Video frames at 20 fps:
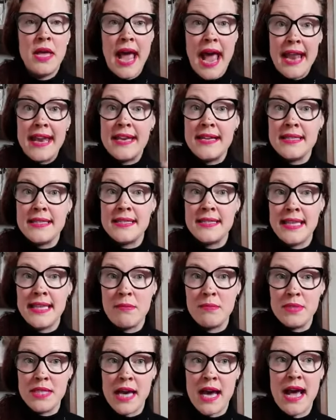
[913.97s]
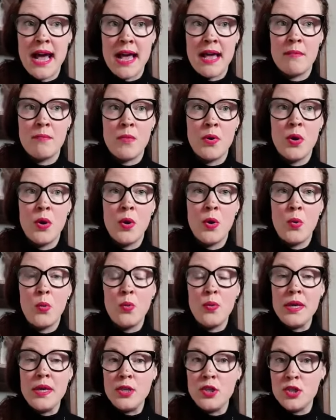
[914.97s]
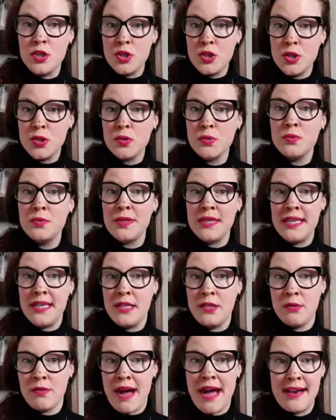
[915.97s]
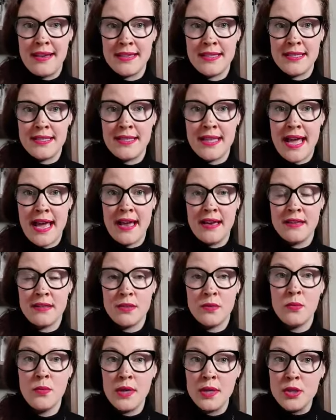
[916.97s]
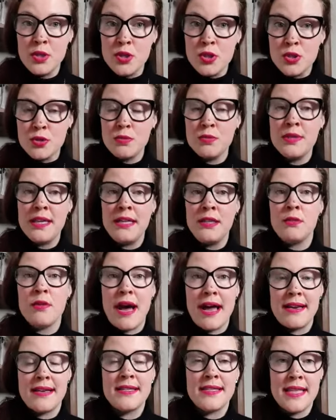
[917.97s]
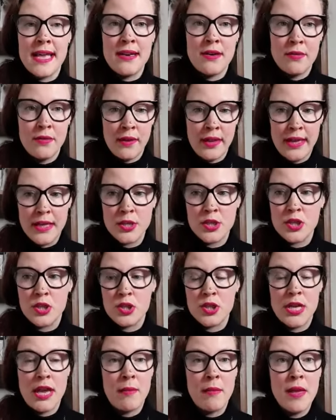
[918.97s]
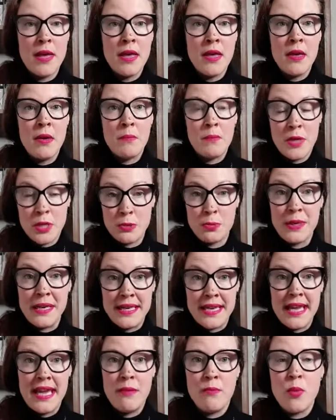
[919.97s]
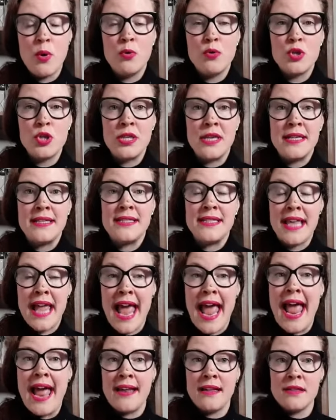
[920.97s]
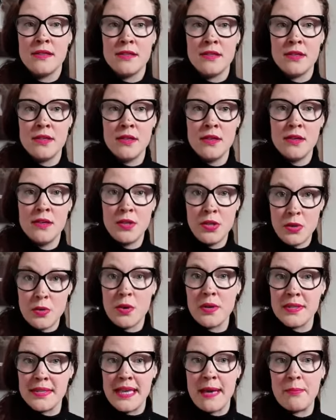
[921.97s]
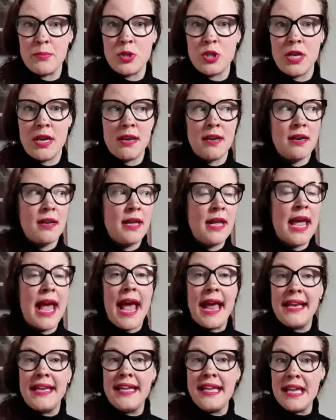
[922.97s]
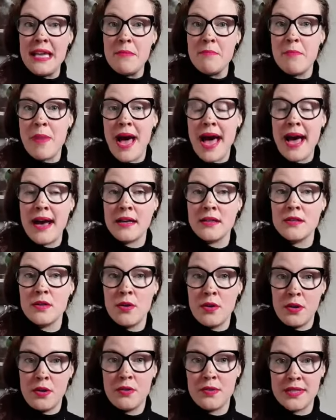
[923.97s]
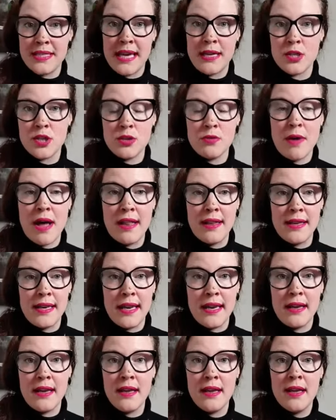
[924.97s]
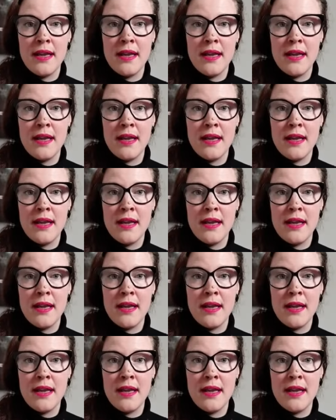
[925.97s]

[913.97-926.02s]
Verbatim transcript: and at the same time we do need to understand we do need to understand the relationship between the emotions and neuroception and the impact on your sexuality